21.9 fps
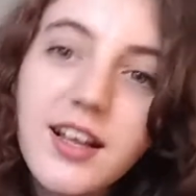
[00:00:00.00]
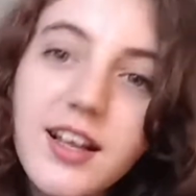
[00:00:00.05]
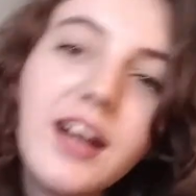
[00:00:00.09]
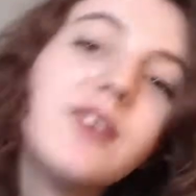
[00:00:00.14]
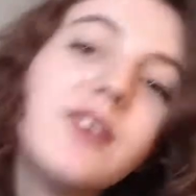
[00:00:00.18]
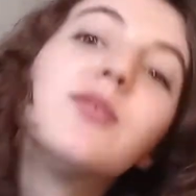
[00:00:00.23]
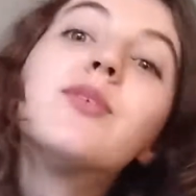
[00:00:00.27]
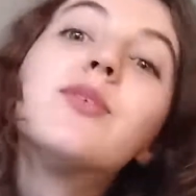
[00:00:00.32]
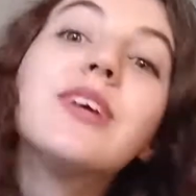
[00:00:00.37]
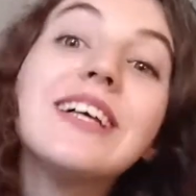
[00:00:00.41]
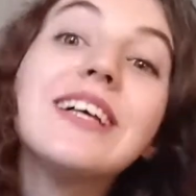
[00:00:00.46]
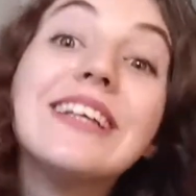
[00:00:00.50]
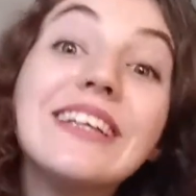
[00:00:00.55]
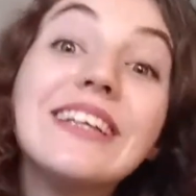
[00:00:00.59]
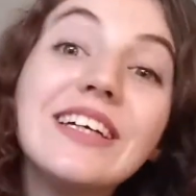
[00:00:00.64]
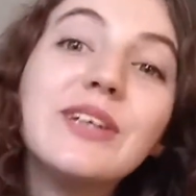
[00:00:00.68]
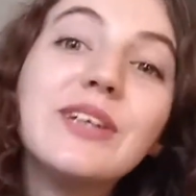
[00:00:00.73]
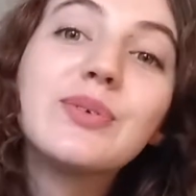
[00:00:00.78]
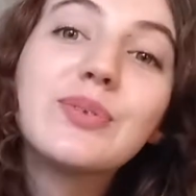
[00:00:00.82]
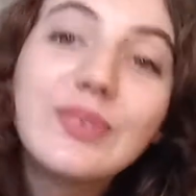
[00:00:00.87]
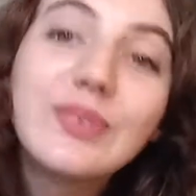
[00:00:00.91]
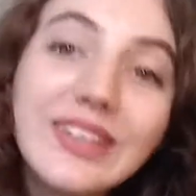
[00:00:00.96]
I
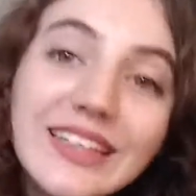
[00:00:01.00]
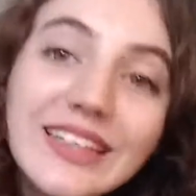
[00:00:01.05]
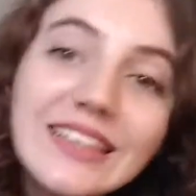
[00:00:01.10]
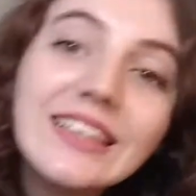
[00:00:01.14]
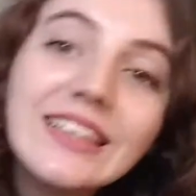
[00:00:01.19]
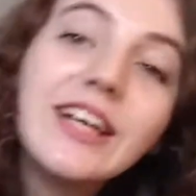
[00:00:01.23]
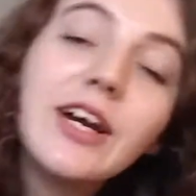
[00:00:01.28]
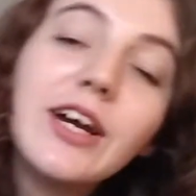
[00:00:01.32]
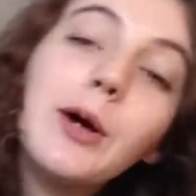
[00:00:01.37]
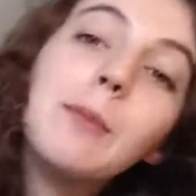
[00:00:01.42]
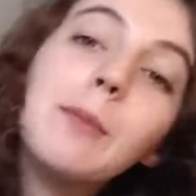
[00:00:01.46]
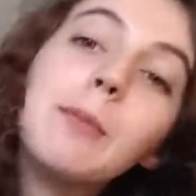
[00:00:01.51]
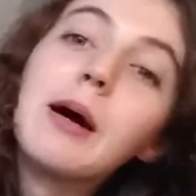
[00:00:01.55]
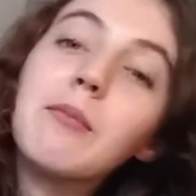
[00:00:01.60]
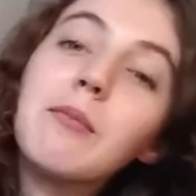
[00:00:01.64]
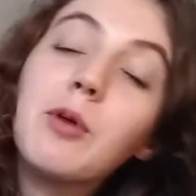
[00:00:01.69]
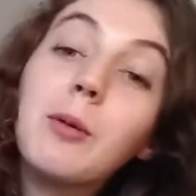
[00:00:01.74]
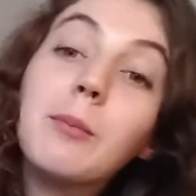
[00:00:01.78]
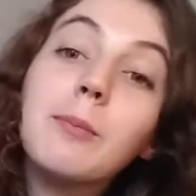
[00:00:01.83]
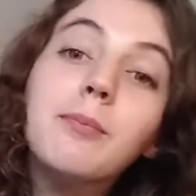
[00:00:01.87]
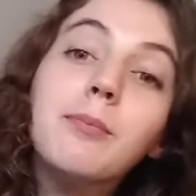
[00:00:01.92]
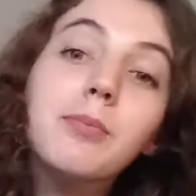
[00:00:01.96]
really hope I'm
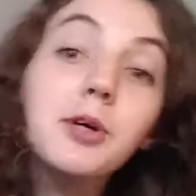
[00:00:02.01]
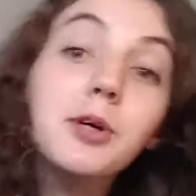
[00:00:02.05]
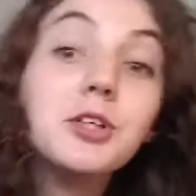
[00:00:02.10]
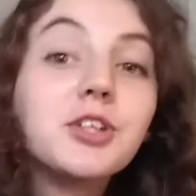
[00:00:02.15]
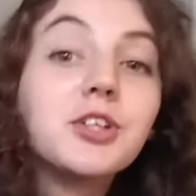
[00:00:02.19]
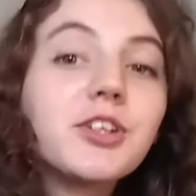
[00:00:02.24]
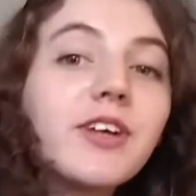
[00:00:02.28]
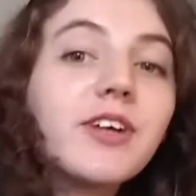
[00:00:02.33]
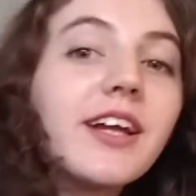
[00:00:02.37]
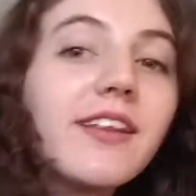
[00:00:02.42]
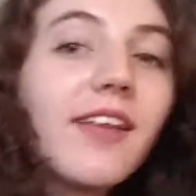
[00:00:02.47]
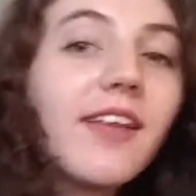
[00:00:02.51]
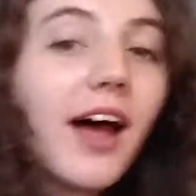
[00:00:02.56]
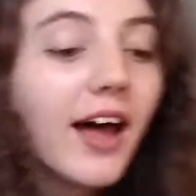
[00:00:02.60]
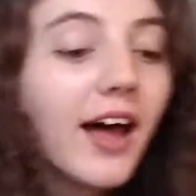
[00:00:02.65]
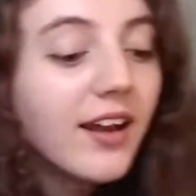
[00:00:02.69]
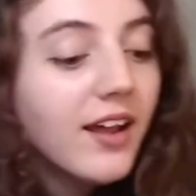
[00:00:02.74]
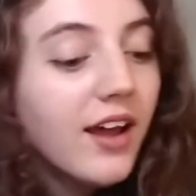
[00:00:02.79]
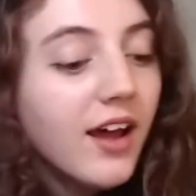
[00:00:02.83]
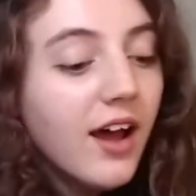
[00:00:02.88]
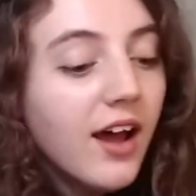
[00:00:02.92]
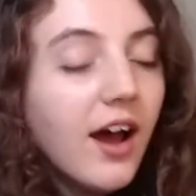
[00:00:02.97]
not butchering that.